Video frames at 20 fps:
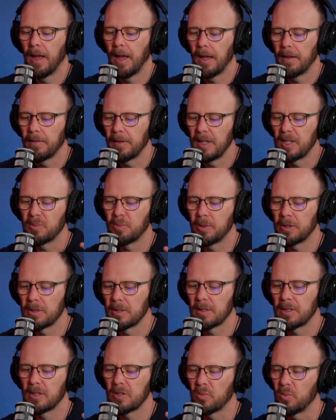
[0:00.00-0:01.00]
And these
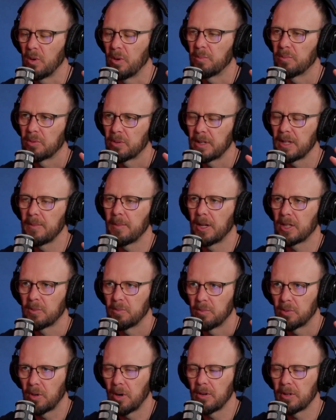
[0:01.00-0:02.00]
businesses were pretty much
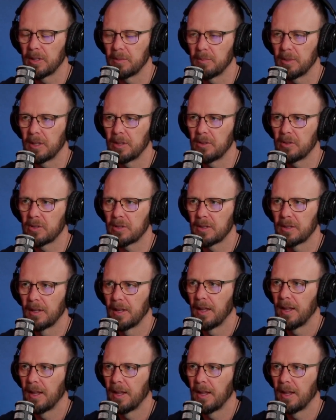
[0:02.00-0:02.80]
broken because